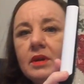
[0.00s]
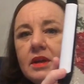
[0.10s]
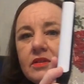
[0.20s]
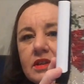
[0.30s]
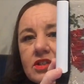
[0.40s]

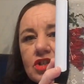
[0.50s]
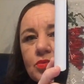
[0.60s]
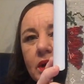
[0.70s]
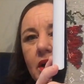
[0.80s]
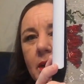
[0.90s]
And this is
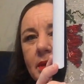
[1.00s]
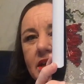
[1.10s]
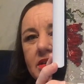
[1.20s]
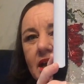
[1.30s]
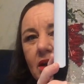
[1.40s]
where I'm
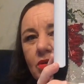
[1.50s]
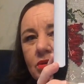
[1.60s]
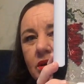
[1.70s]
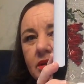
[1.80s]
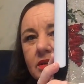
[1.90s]
at now.
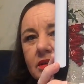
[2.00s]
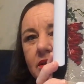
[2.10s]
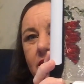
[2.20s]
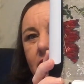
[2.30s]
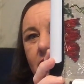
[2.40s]

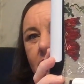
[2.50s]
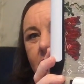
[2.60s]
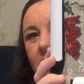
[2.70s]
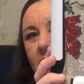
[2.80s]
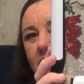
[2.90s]

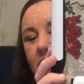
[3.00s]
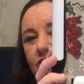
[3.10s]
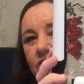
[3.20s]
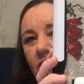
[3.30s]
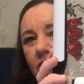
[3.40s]

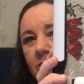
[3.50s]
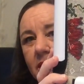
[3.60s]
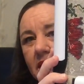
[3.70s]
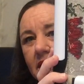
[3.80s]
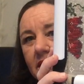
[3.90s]
It's still in
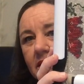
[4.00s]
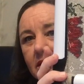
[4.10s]
my